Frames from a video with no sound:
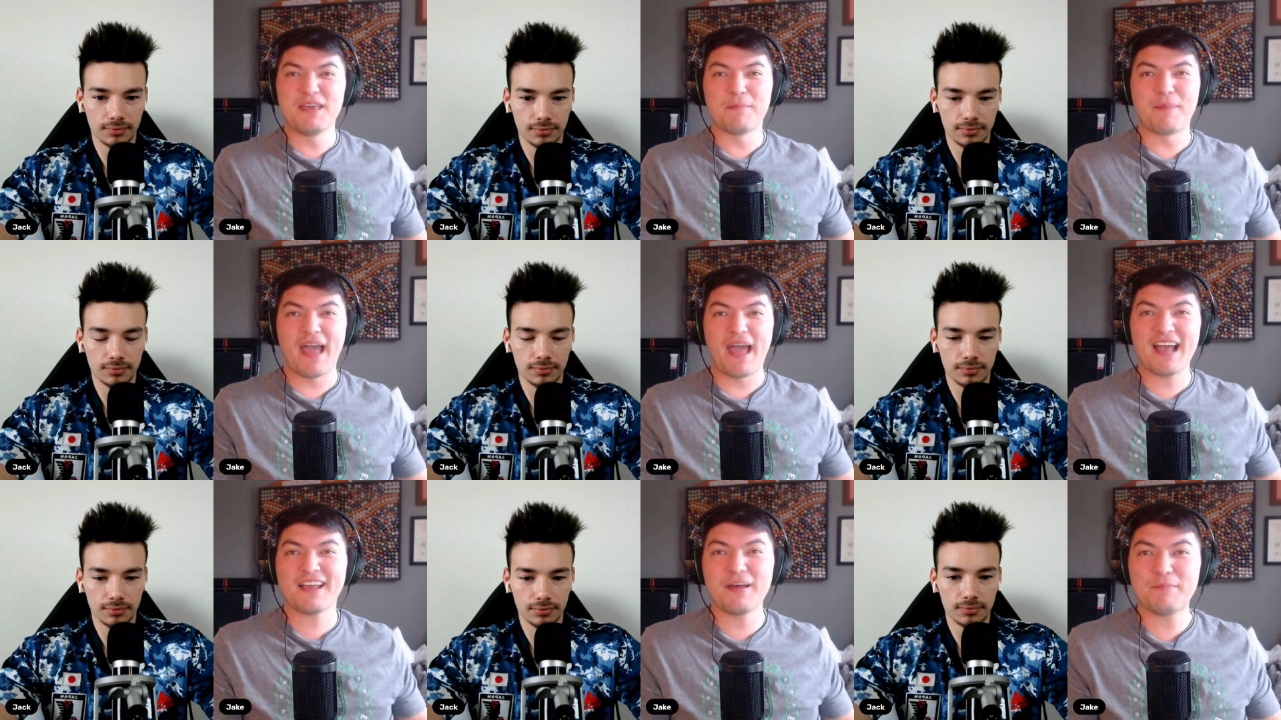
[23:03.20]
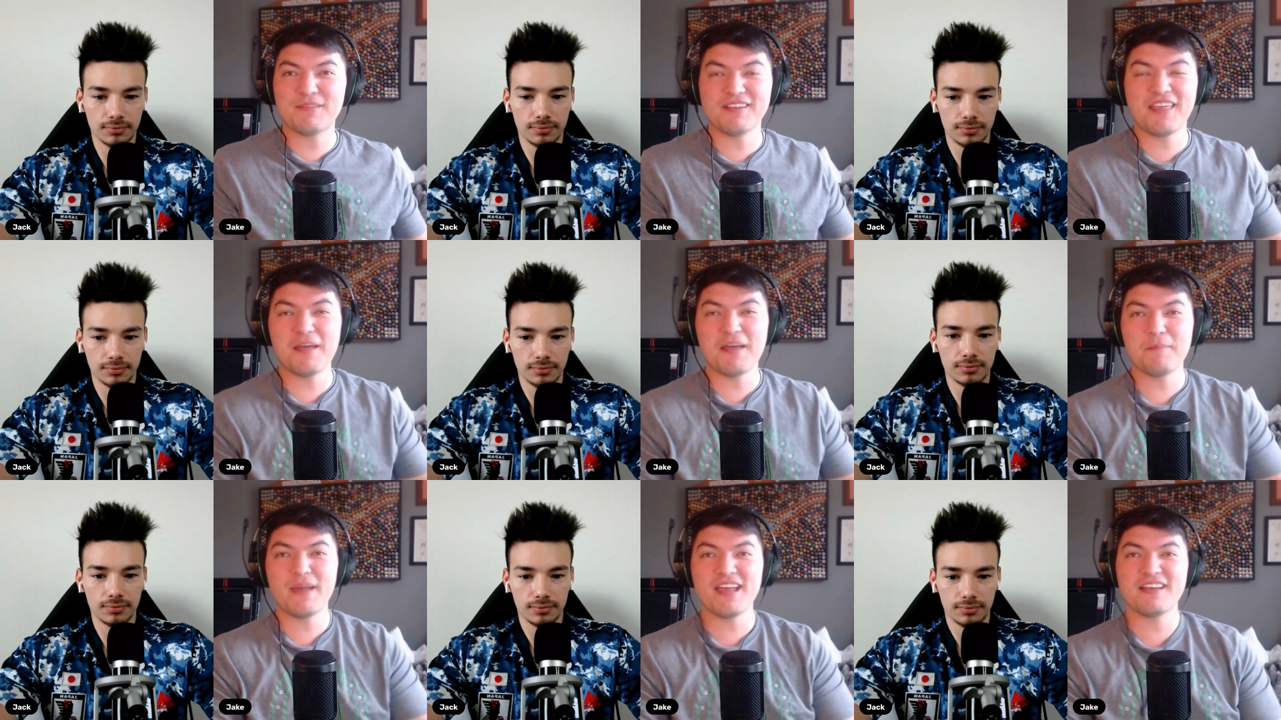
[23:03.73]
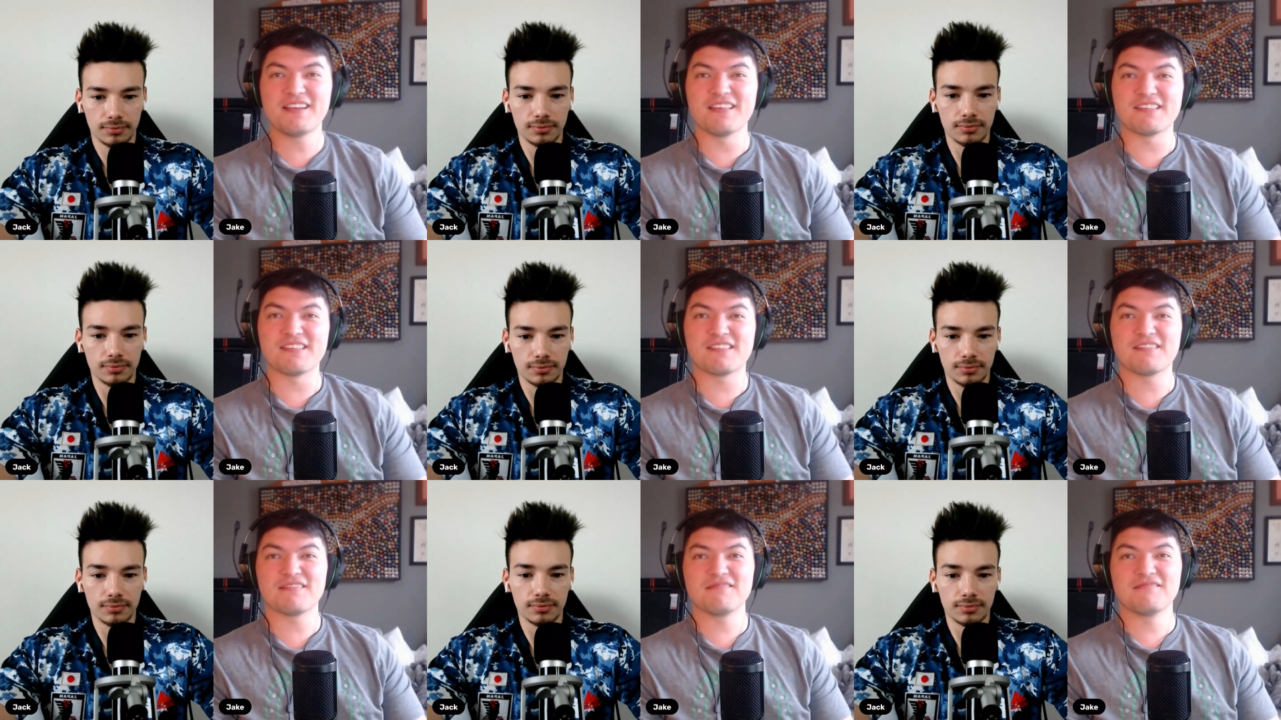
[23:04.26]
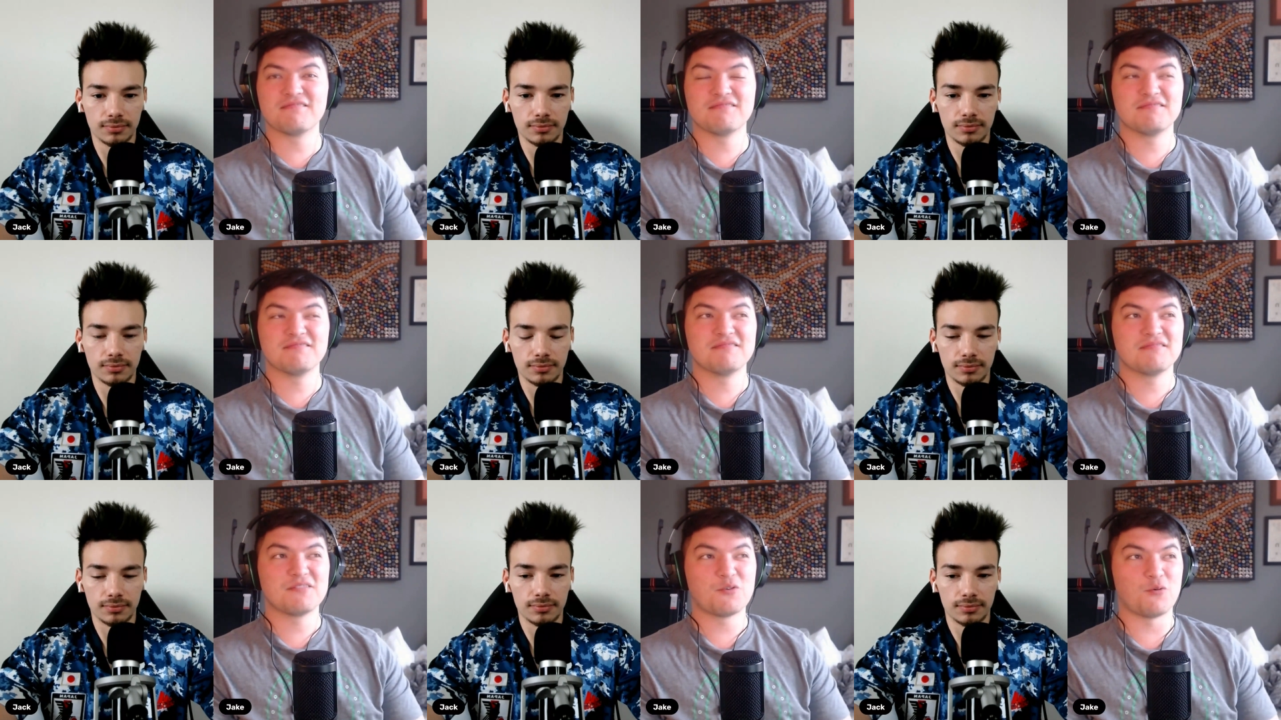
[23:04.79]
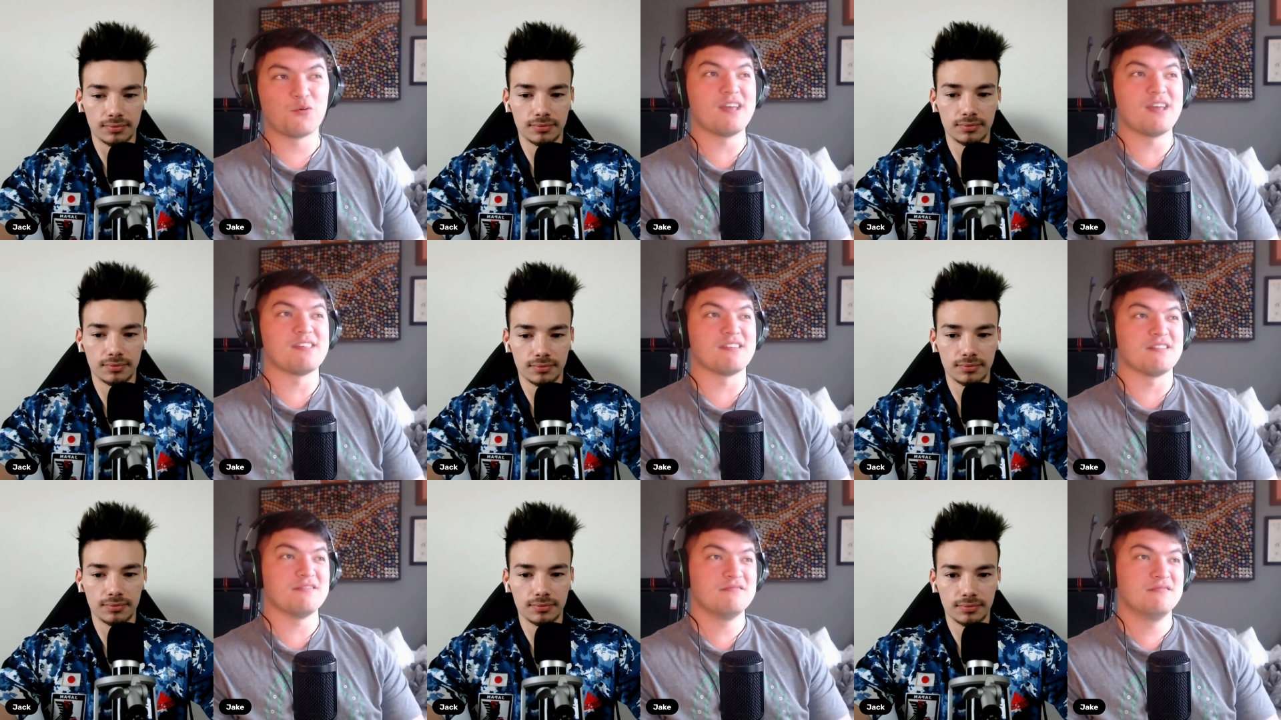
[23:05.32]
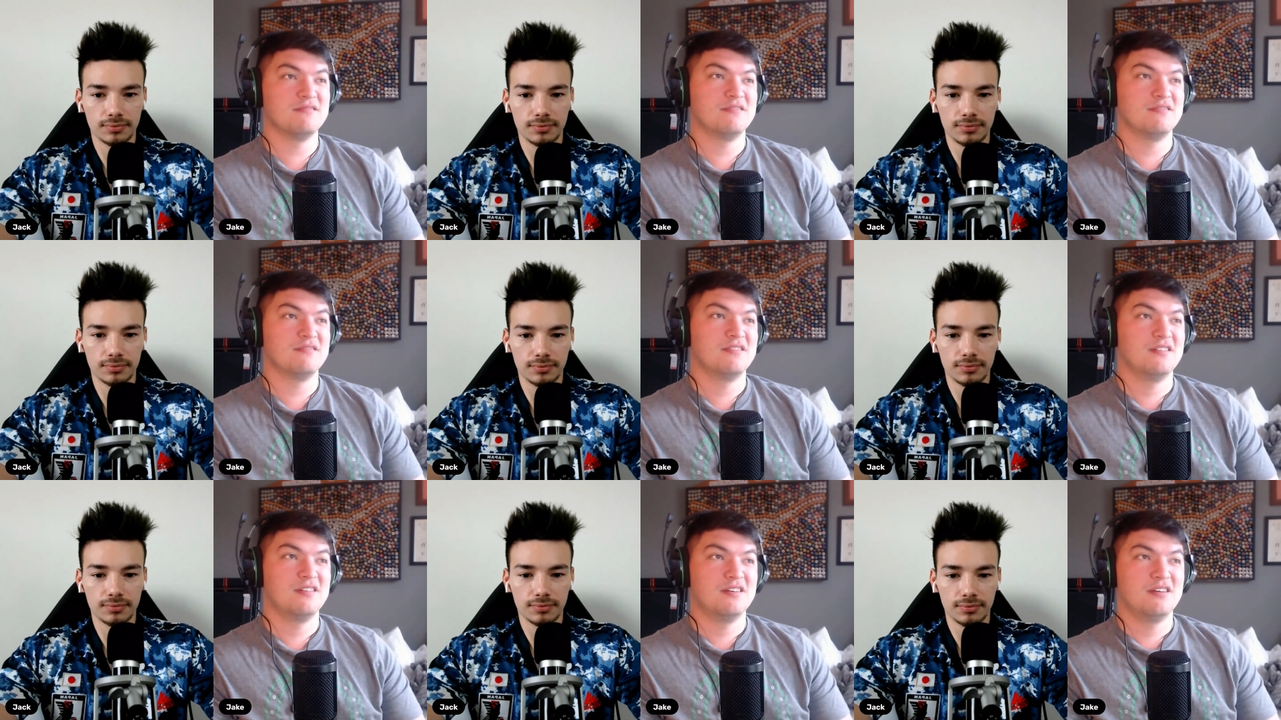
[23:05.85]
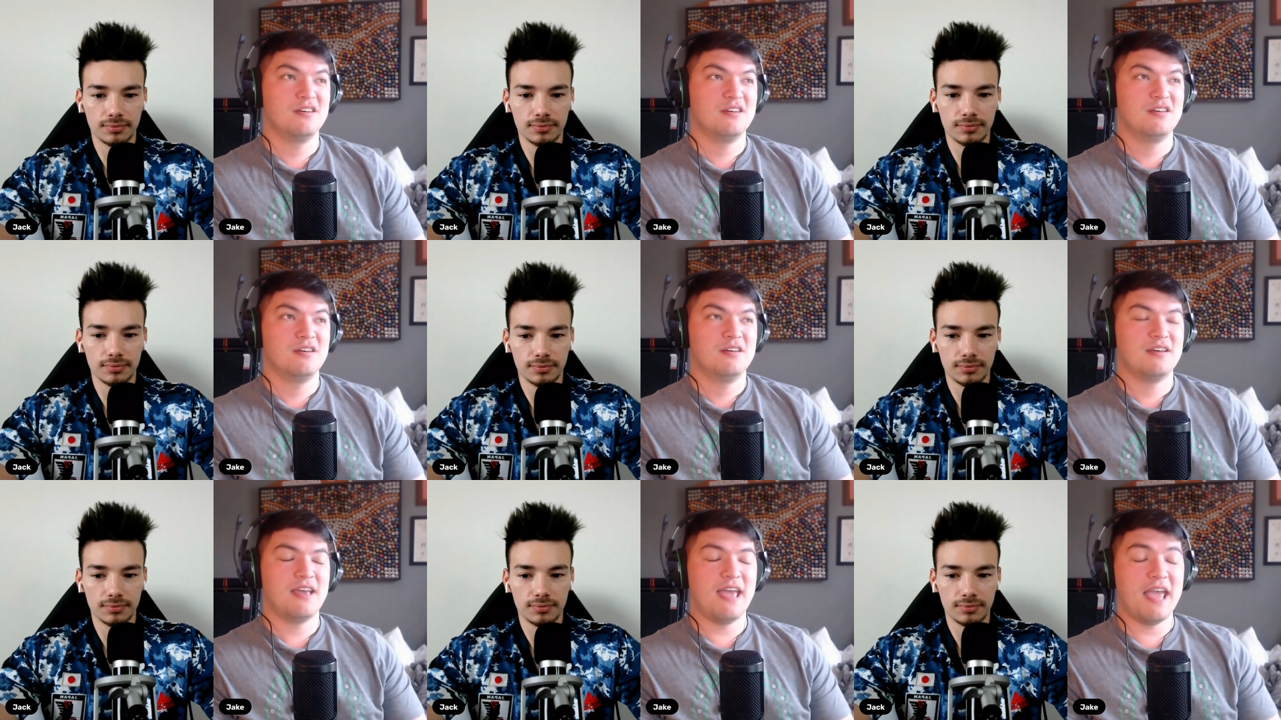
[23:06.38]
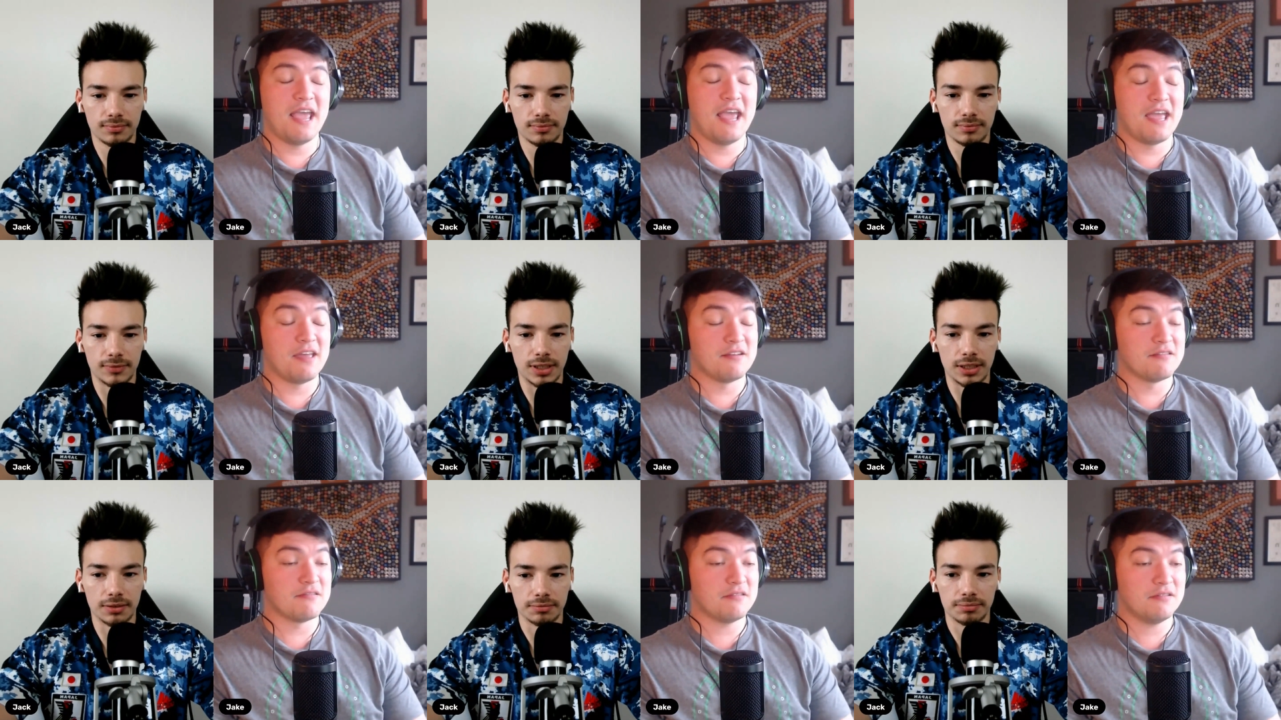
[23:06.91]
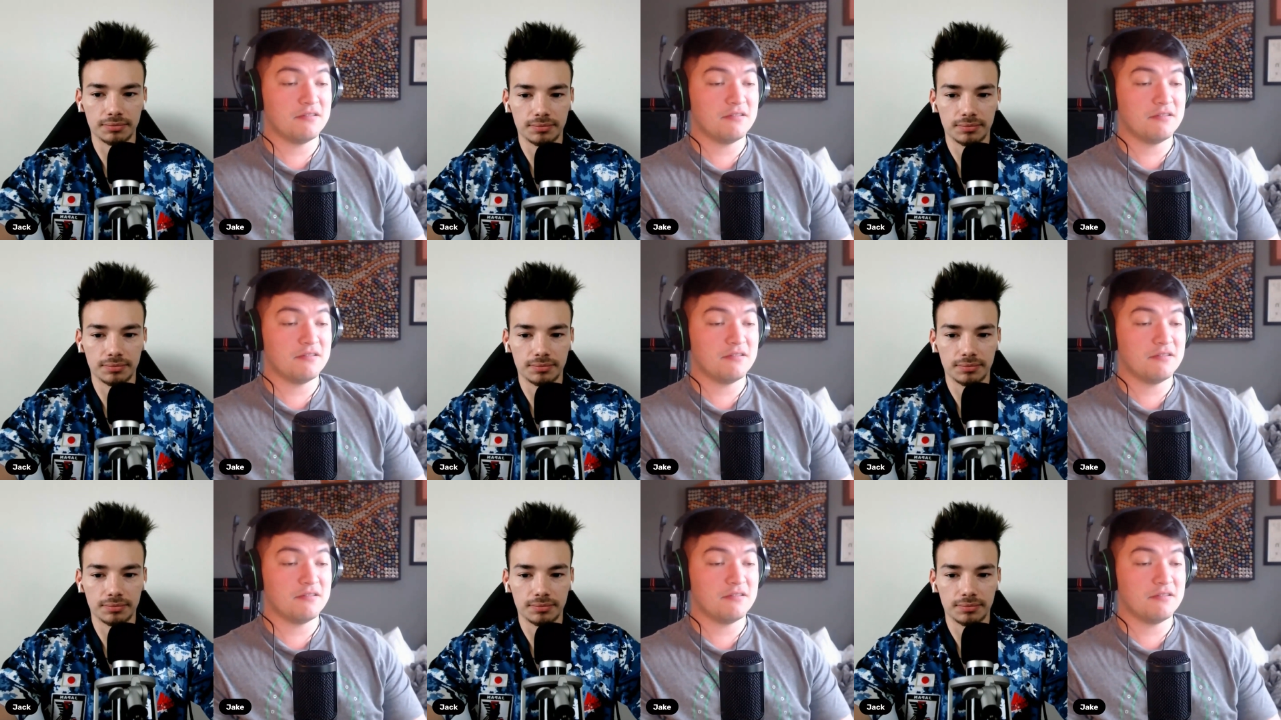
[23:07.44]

Speaker 1: be a backup to that man is crazy. And yeah.